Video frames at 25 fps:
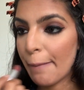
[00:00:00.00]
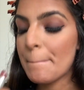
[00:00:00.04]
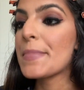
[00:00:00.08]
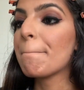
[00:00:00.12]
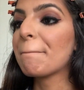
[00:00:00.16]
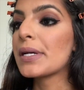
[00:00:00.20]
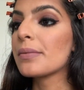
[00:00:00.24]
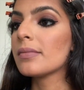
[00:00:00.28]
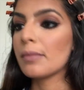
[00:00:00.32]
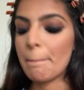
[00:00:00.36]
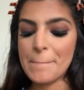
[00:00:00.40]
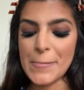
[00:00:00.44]
I
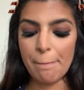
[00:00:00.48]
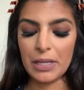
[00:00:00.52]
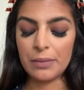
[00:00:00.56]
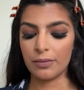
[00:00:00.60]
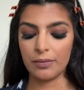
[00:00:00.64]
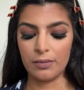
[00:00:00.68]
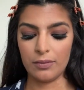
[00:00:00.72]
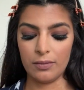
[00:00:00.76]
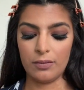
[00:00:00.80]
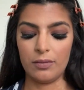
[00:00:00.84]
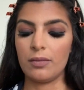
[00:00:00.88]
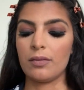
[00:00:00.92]
think this is a
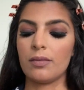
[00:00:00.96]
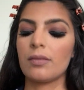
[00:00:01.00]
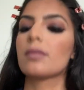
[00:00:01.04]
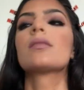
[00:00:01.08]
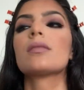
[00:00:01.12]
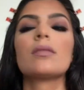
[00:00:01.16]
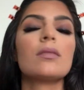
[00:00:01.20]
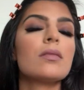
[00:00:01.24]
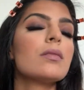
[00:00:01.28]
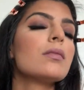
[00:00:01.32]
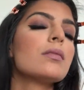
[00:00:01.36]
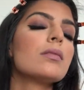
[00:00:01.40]
really pretty
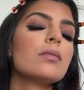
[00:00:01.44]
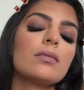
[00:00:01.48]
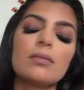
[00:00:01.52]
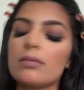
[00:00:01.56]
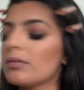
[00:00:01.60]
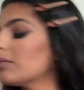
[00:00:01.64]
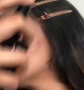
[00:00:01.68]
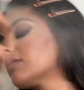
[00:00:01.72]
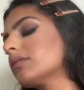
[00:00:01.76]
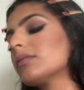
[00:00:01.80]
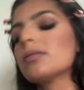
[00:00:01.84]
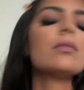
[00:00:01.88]

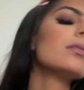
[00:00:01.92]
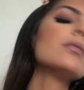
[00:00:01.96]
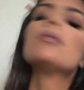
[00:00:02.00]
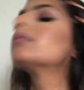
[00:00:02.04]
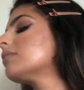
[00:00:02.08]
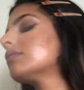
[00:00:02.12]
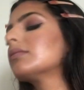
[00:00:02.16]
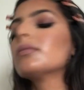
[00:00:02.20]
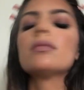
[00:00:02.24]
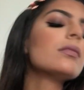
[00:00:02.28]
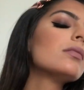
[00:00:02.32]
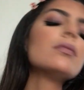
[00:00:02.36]

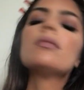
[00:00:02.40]
combo.